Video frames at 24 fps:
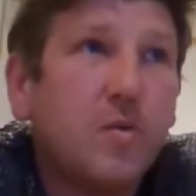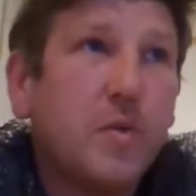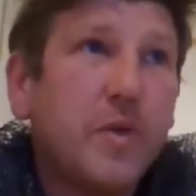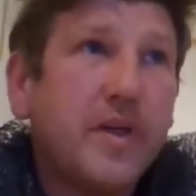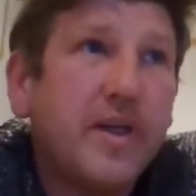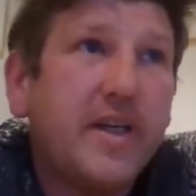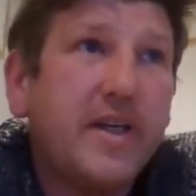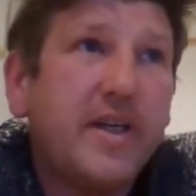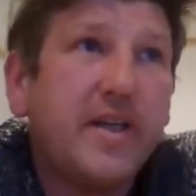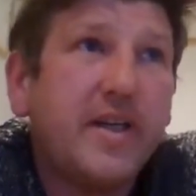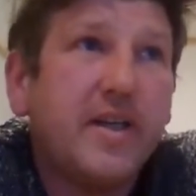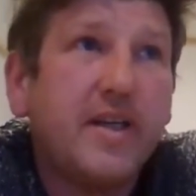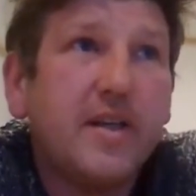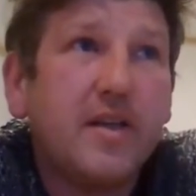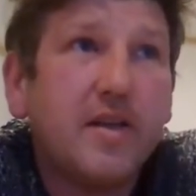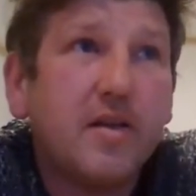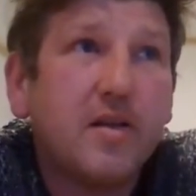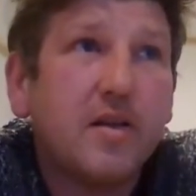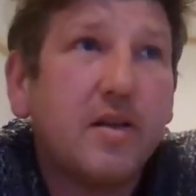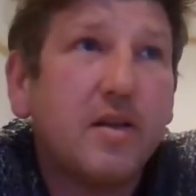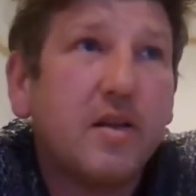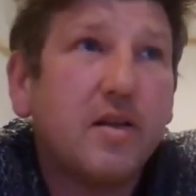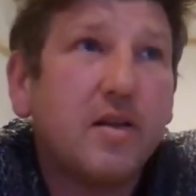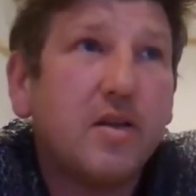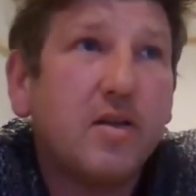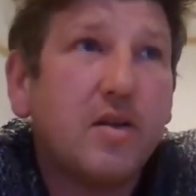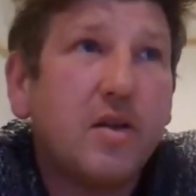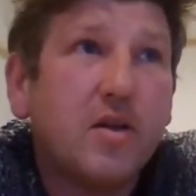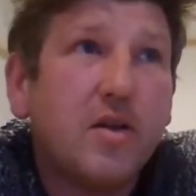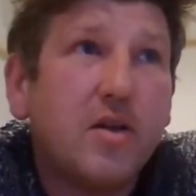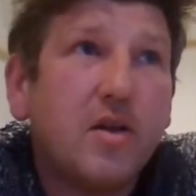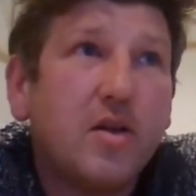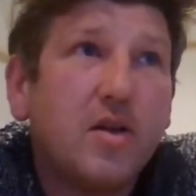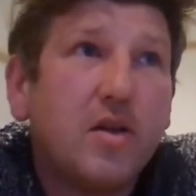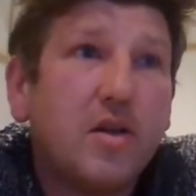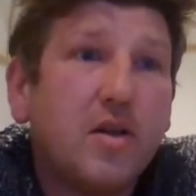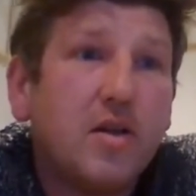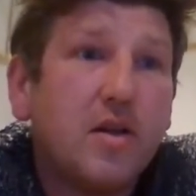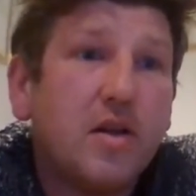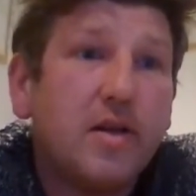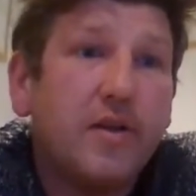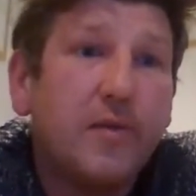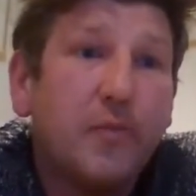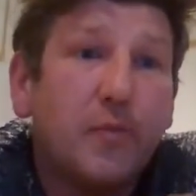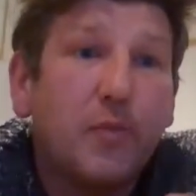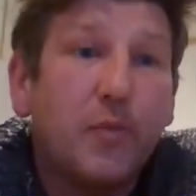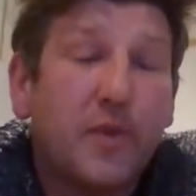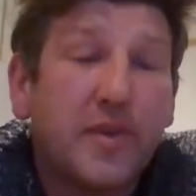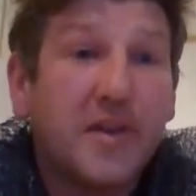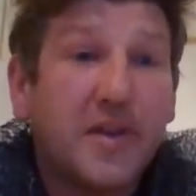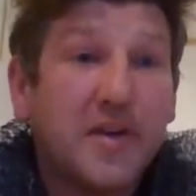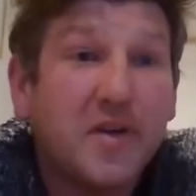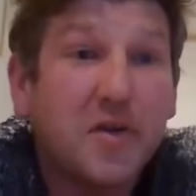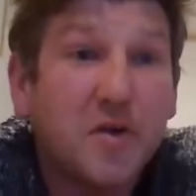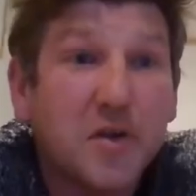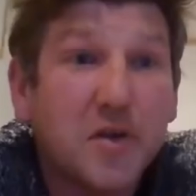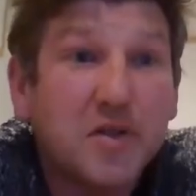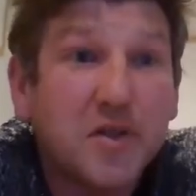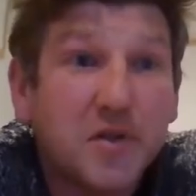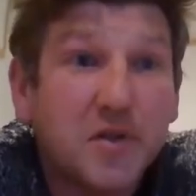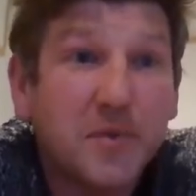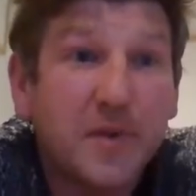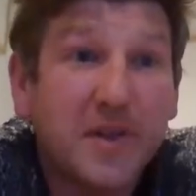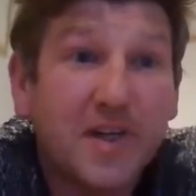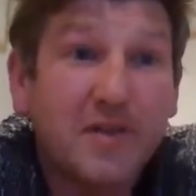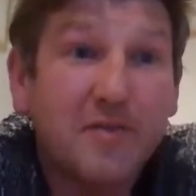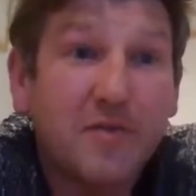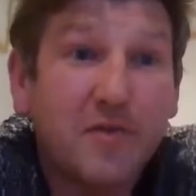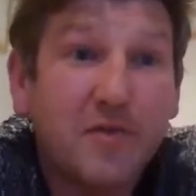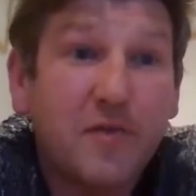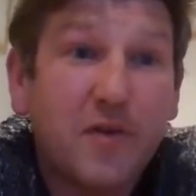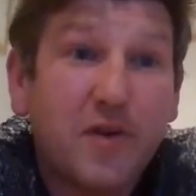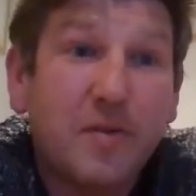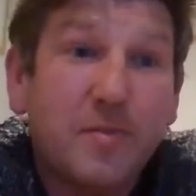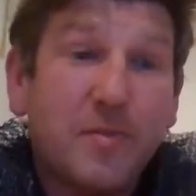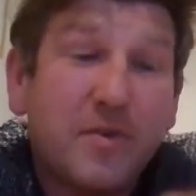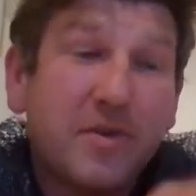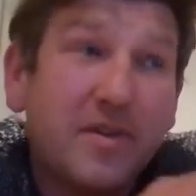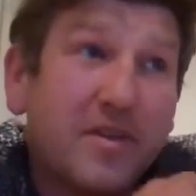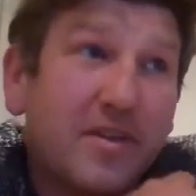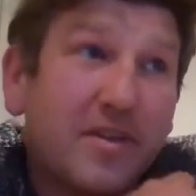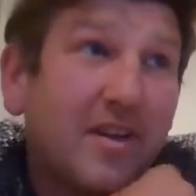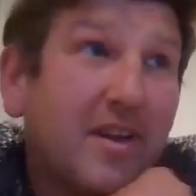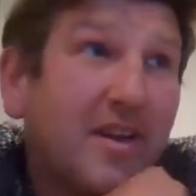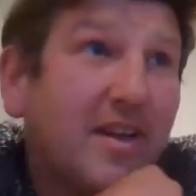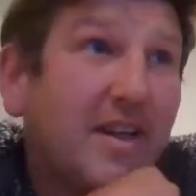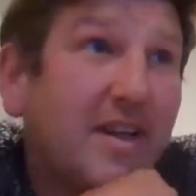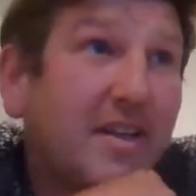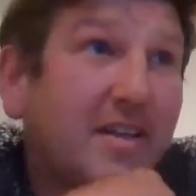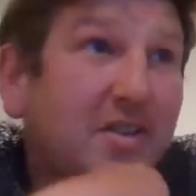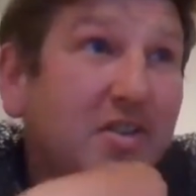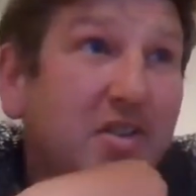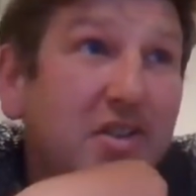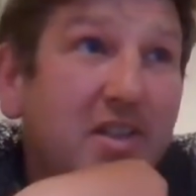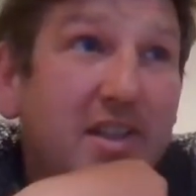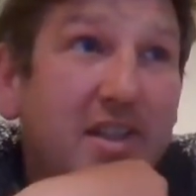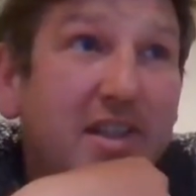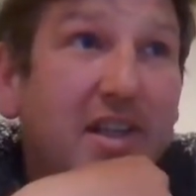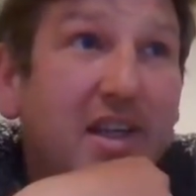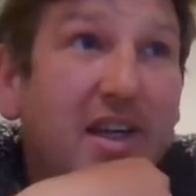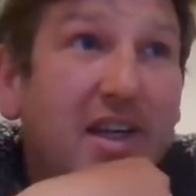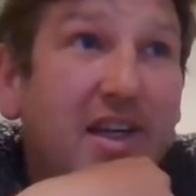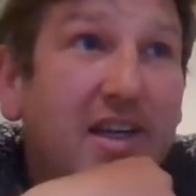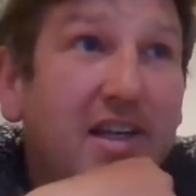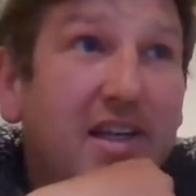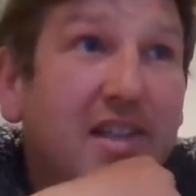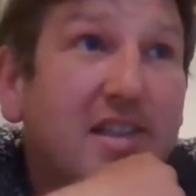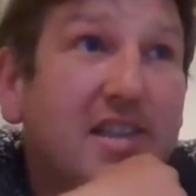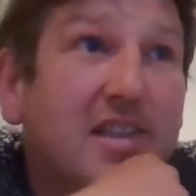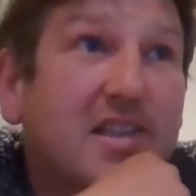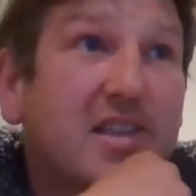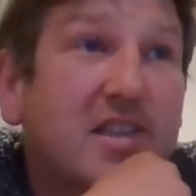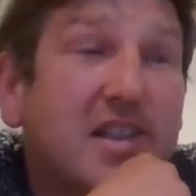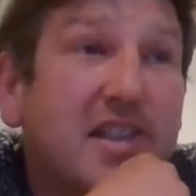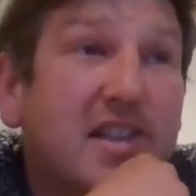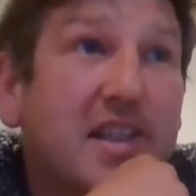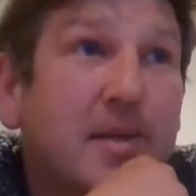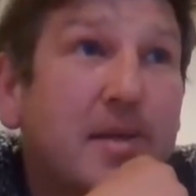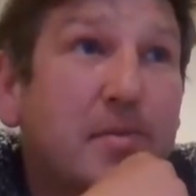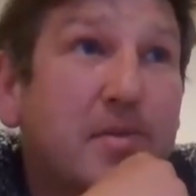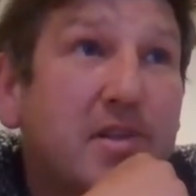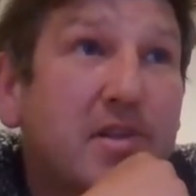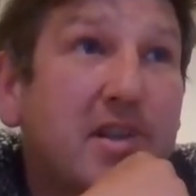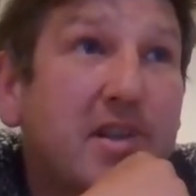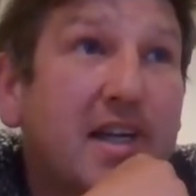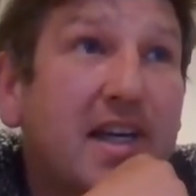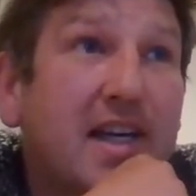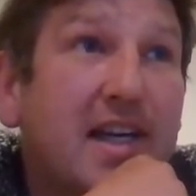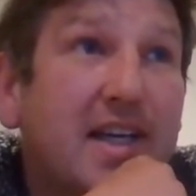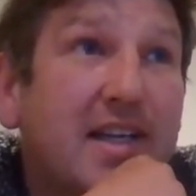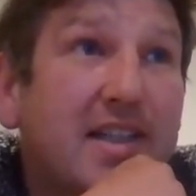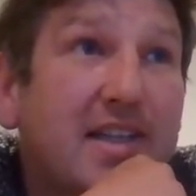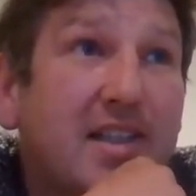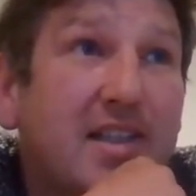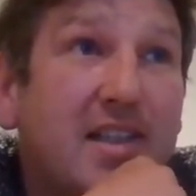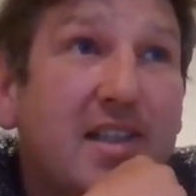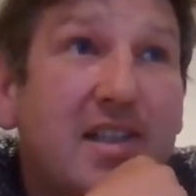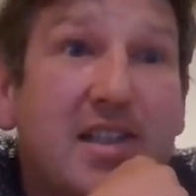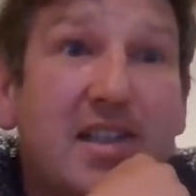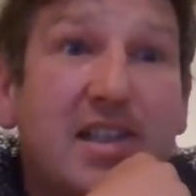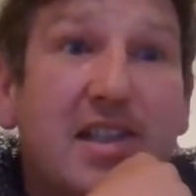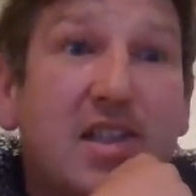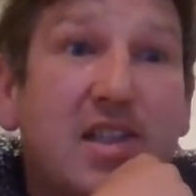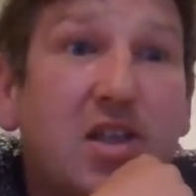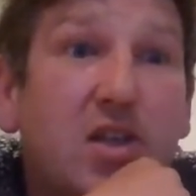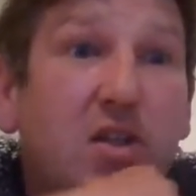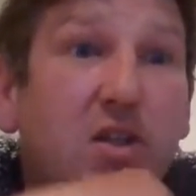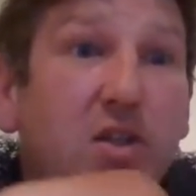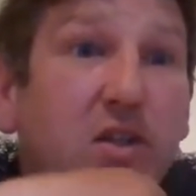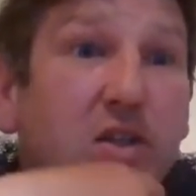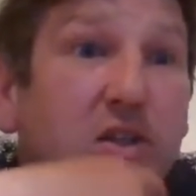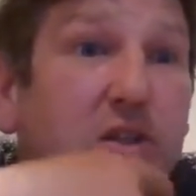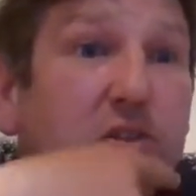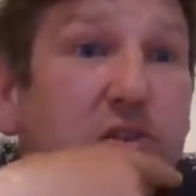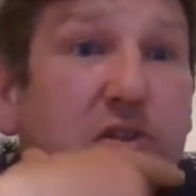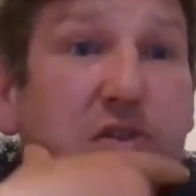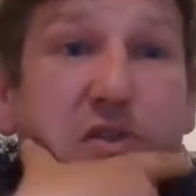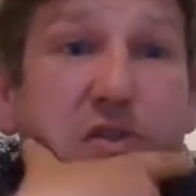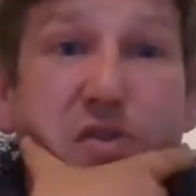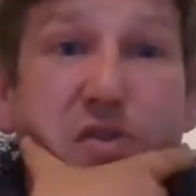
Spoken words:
We within the orchards we have a farmer, and she keeps her cattle on